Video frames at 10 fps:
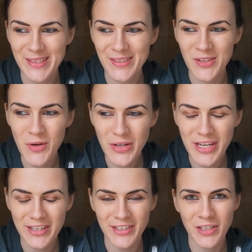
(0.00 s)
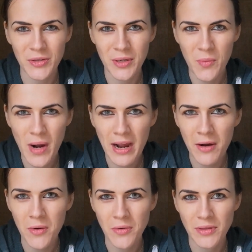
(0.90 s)
Looking at it and going,
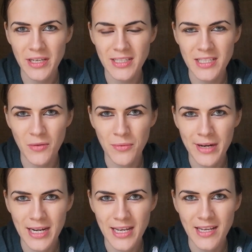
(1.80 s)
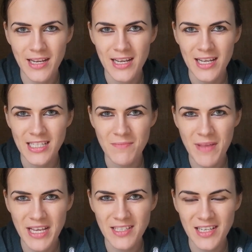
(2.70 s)
wow, it's
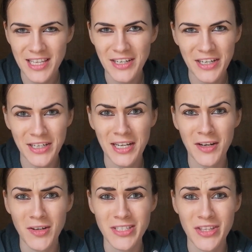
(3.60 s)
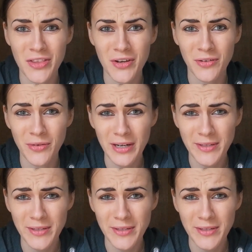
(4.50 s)
amazing. And then I kind of get lost in the thought of, wow,